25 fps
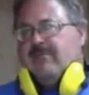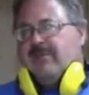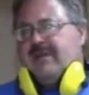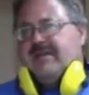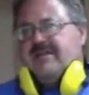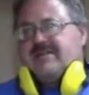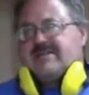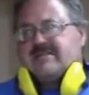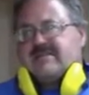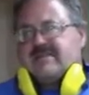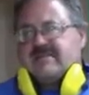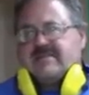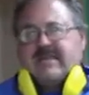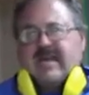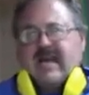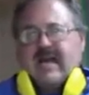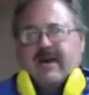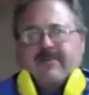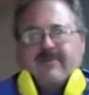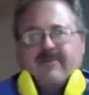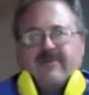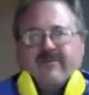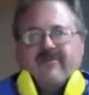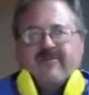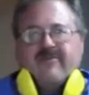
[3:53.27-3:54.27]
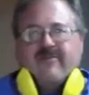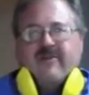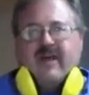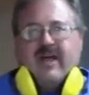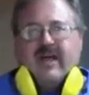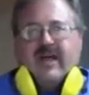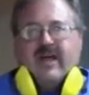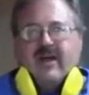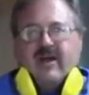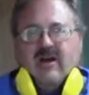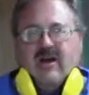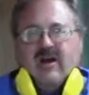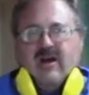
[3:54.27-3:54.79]
pieces happen to
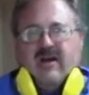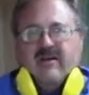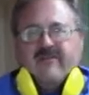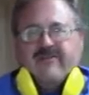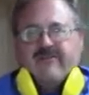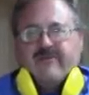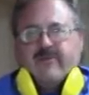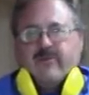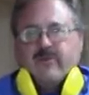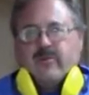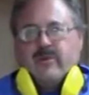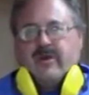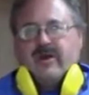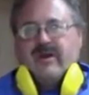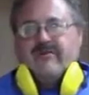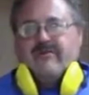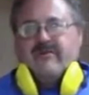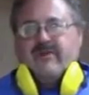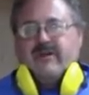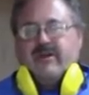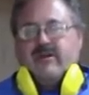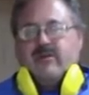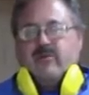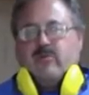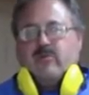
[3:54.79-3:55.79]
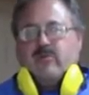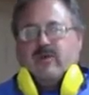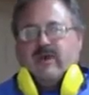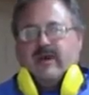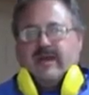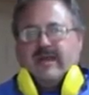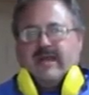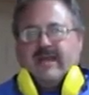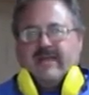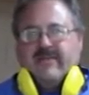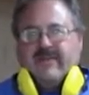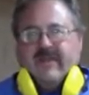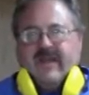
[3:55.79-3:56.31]
fly off or whatever, you don't
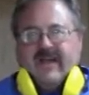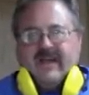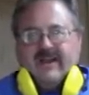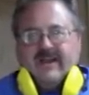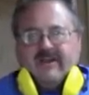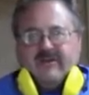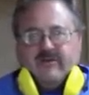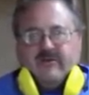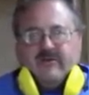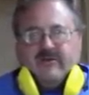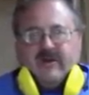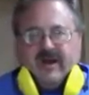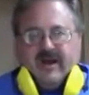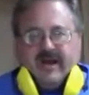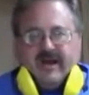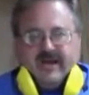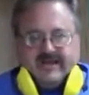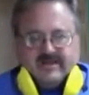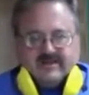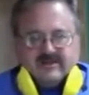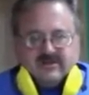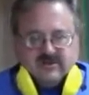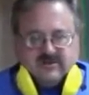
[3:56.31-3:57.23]
want to get that in your eyes.